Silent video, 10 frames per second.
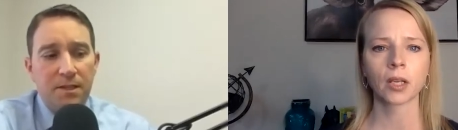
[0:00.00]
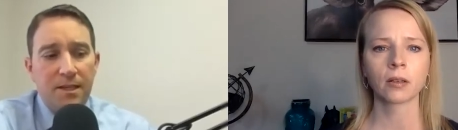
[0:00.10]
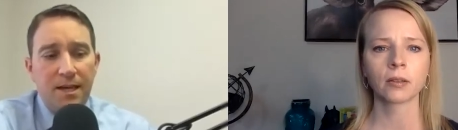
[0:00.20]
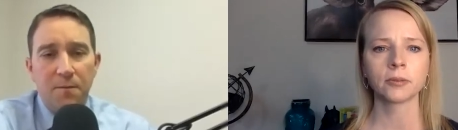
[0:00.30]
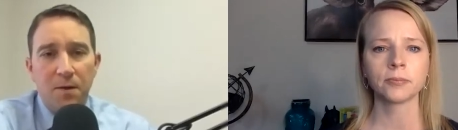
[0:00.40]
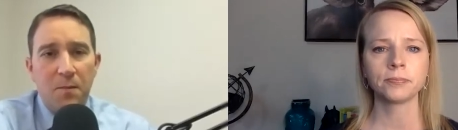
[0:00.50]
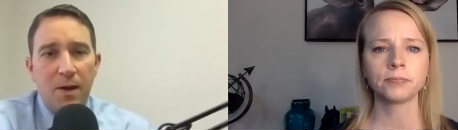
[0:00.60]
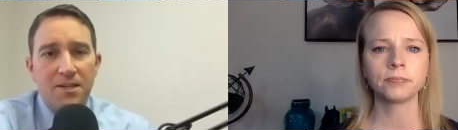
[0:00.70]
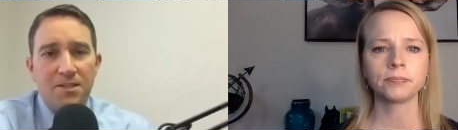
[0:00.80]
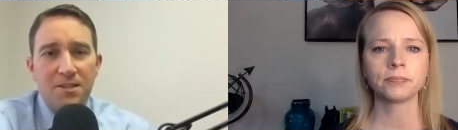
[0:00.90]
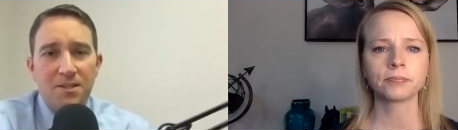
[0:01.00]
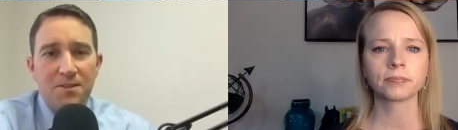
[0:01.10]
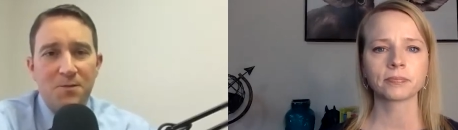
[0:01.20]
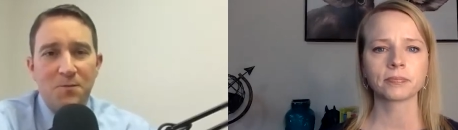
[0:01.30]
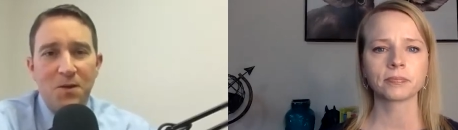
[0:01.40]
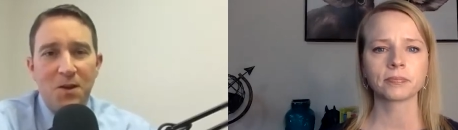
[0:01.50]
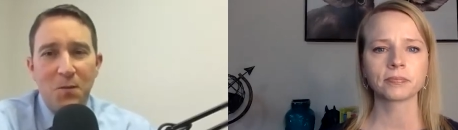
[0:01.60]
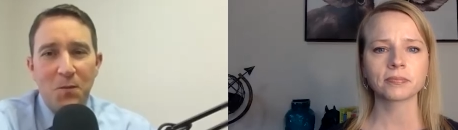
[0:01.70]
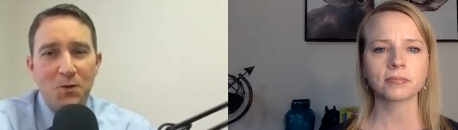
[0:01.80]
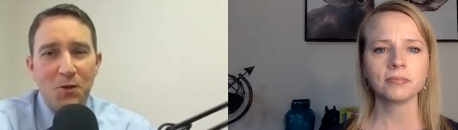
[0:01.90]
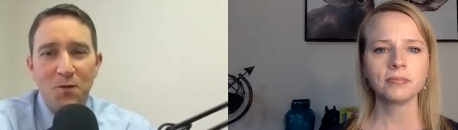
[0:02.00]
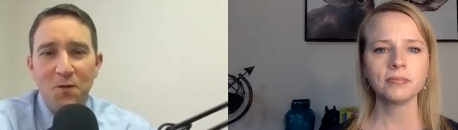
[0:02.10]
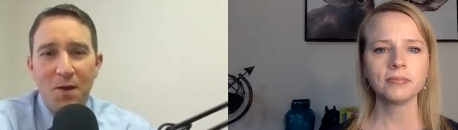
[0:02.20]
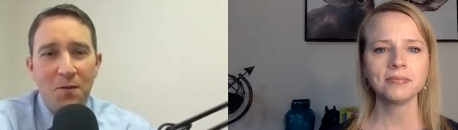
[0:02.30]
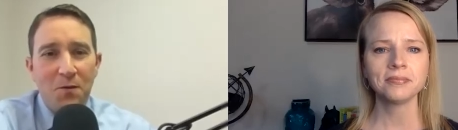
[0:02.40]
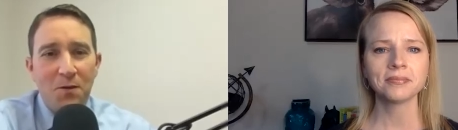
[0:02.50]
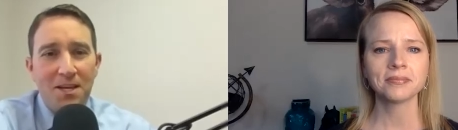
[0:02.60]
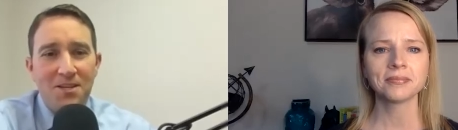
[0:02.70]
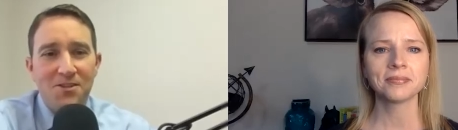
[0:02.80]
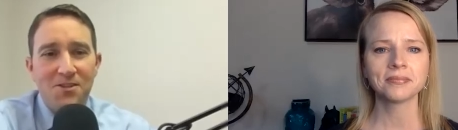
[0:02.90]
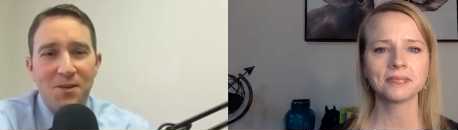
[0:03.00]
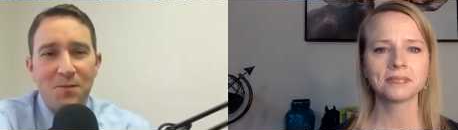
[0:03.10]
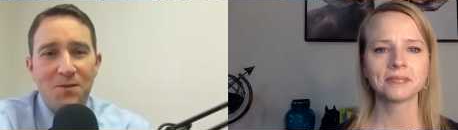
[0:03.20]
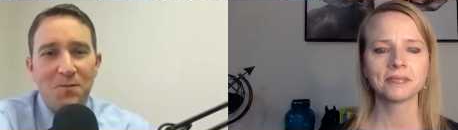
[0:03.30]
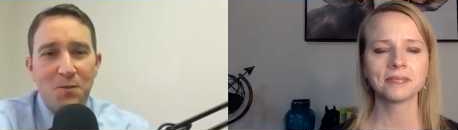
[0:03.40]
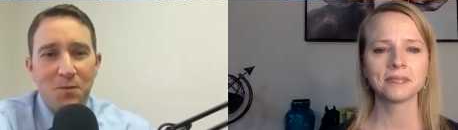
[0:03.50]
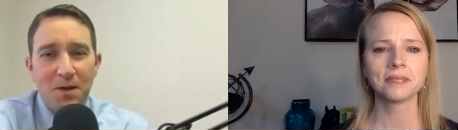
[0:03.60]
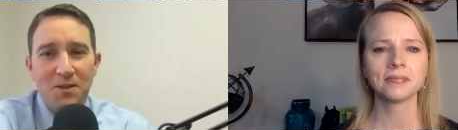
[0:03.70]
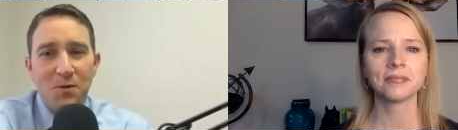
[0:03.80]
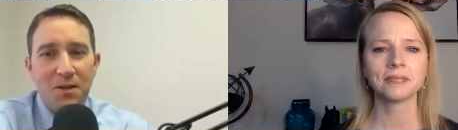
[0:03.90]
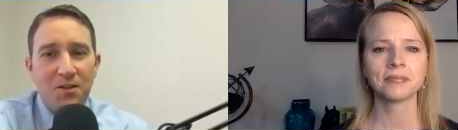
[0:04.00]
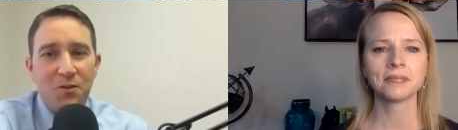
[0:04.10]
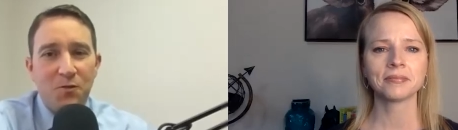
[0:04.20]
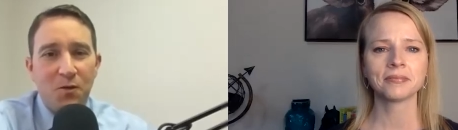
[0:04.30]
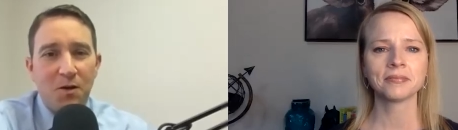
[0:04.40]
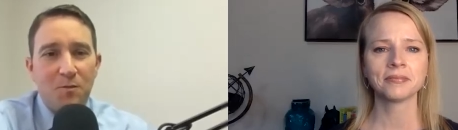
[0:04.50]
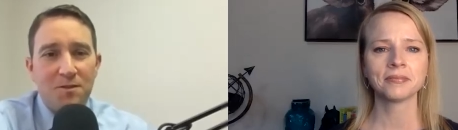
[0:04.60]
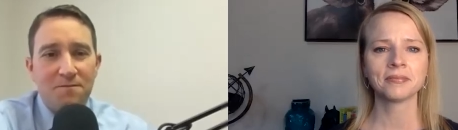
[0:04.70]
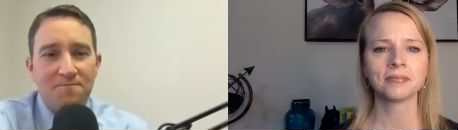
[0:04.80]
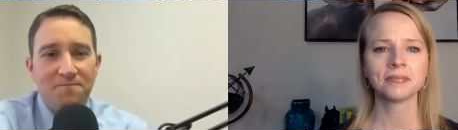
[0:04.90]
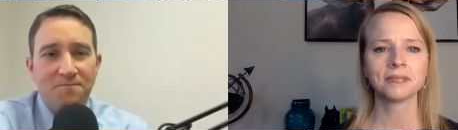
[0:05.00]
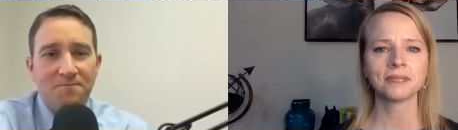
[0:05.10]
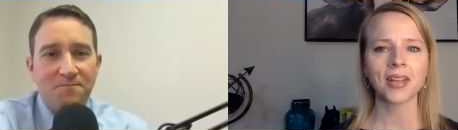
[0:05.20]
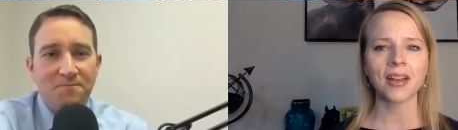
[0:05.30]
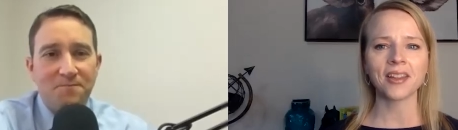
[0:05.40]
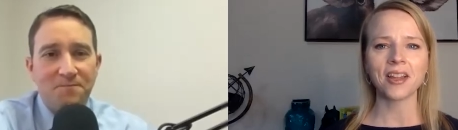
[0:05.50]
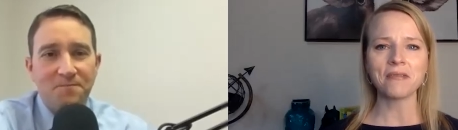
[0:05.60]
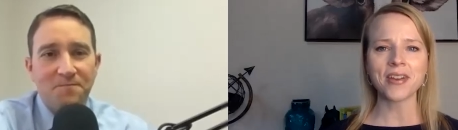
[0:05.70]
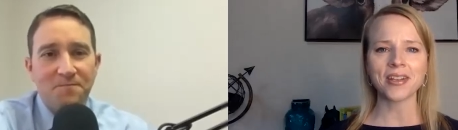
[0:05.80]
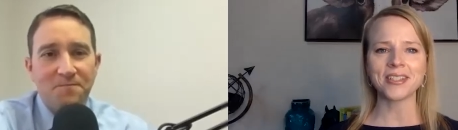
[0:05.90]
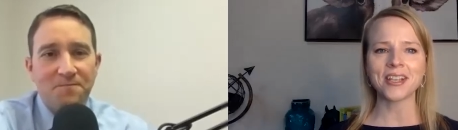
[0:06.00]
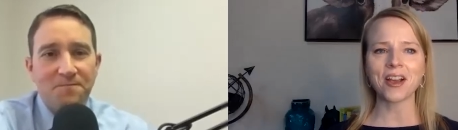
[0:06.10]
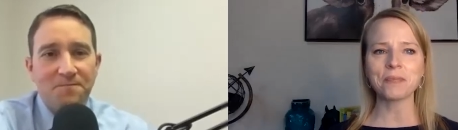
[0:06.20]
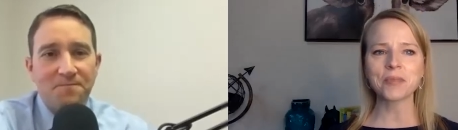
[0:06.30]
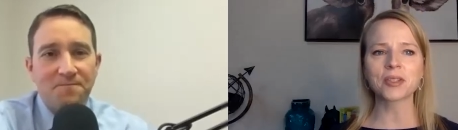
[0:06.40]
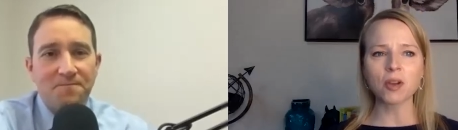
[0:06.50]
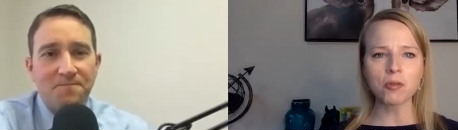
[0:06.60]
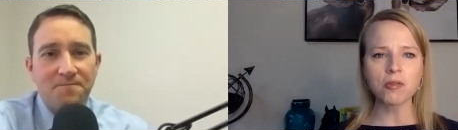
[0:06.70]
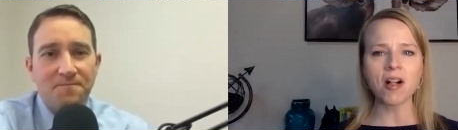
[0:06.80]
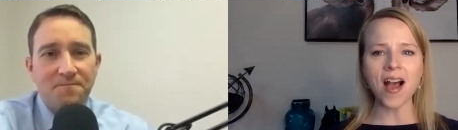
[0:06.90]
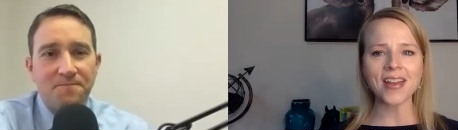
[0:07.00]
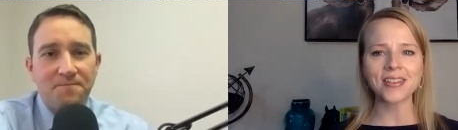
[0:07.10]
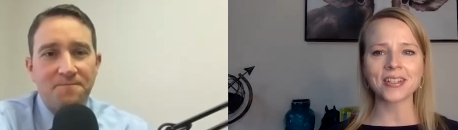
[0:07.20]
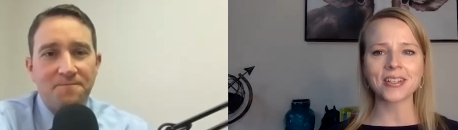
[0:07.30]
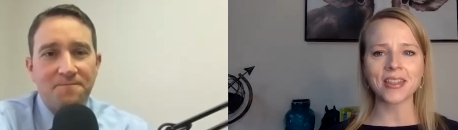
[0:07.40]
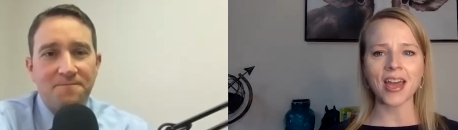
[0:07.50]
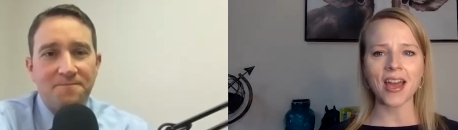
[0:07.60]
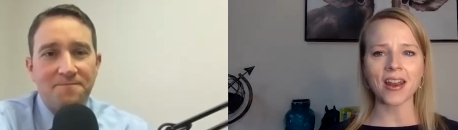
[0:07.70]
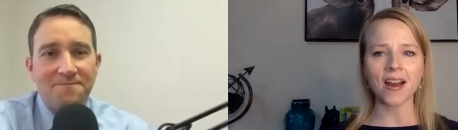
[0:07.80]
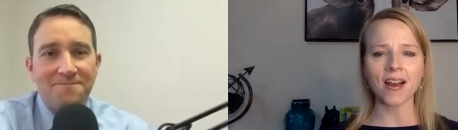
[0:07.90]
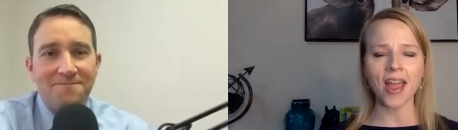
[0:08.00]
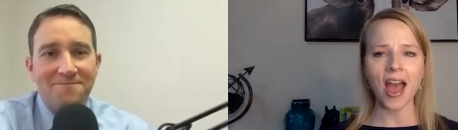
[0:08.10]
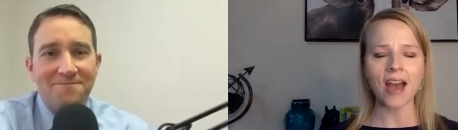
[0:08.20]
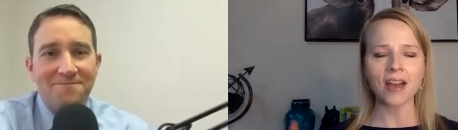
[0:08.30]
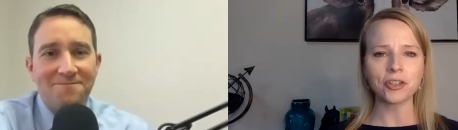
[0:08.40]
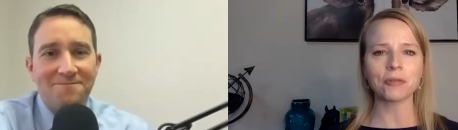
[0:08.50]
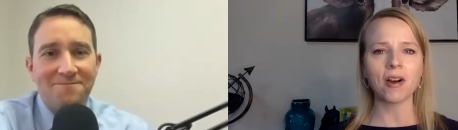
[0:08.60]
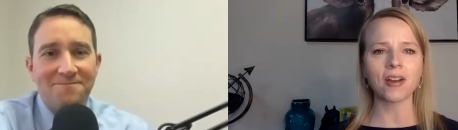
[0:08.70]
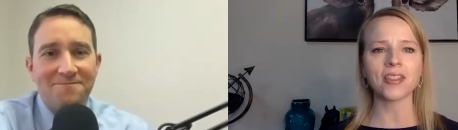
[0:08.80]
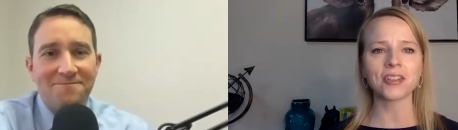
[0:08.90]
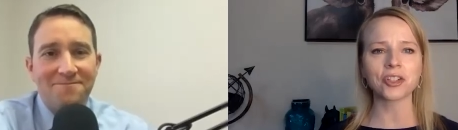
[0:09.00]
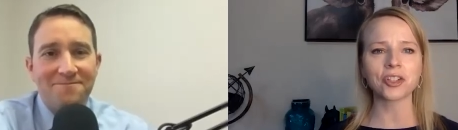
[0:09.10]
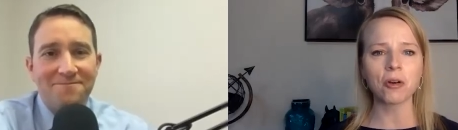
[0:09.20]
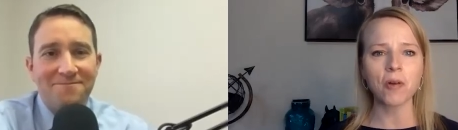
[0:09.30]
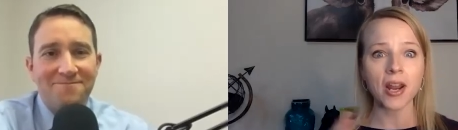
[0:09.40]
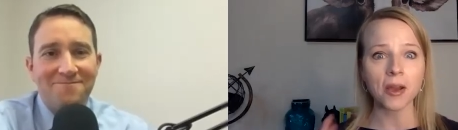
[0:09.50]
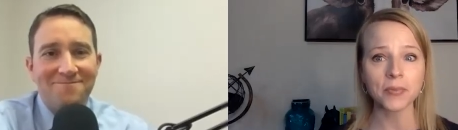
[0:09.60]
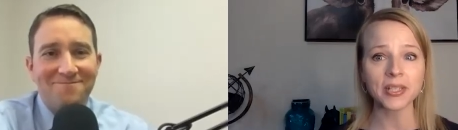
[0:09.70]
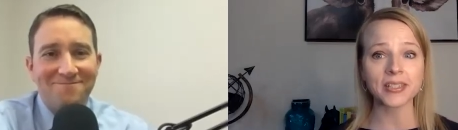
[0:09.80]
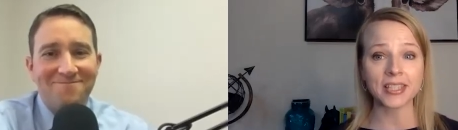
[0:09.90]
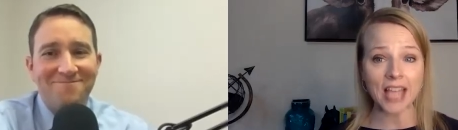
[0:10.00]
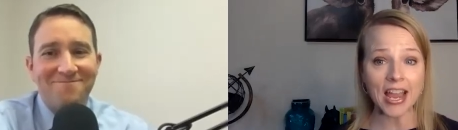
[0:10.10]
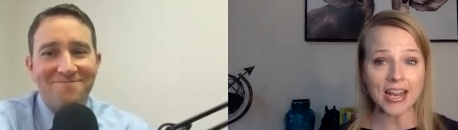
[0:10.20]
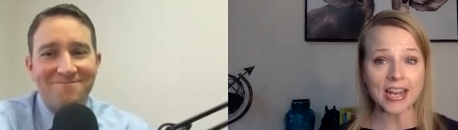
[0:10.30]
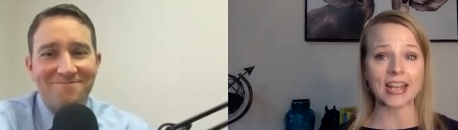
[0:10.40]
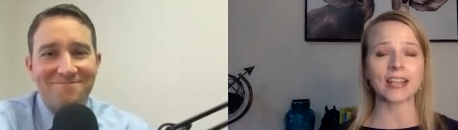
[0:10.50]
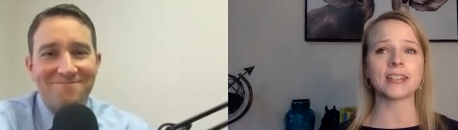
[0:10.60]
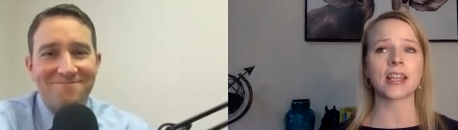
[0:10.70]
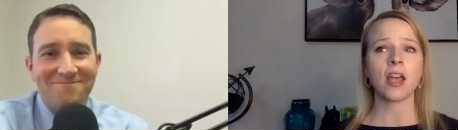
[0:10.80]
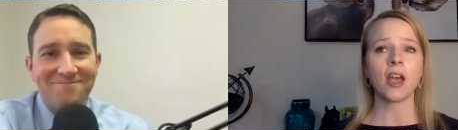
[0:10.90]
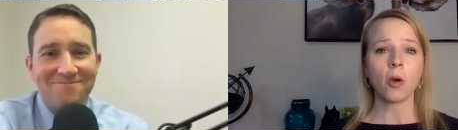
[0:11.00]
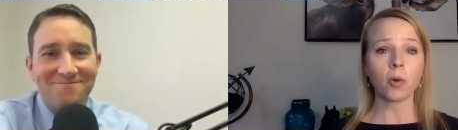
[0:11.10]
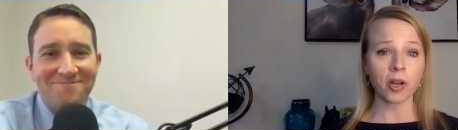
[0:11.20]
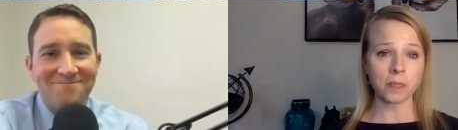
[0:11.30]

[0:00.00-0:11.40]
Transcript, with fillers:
Speaker 1: yeah, my passion is preserving family relationships and perpetuating those farms.
Speaker 2: I love it. I'm so glad that I had you on the show, and I'm excited. We're